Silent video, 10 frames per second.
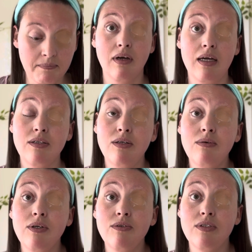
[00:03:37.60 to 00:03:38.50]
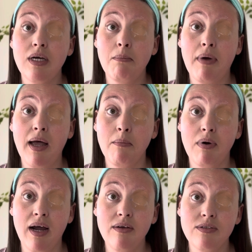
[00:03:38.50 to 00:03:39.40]
I do use gem
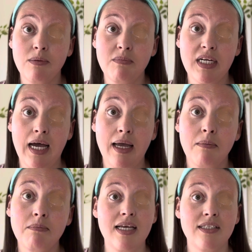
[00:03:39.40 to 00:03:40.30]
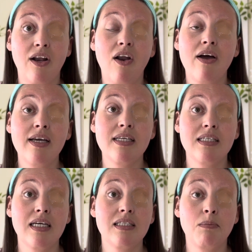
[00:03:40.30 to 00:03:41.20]
eyebrows sometimes. It's a lot
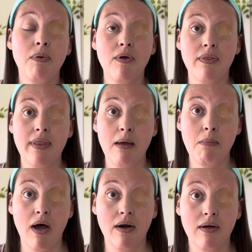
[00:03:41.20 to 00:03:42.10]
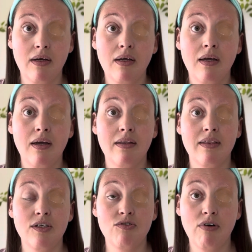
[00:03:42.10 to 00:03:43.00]
easier to put them on
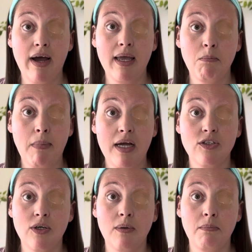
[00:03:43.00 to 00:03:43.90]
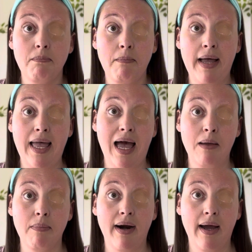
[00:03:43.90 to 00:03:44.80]
than try and match up my
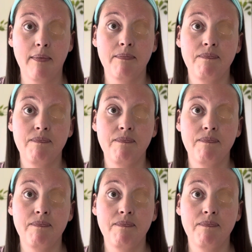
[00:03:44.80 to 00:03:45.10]
eyebrow.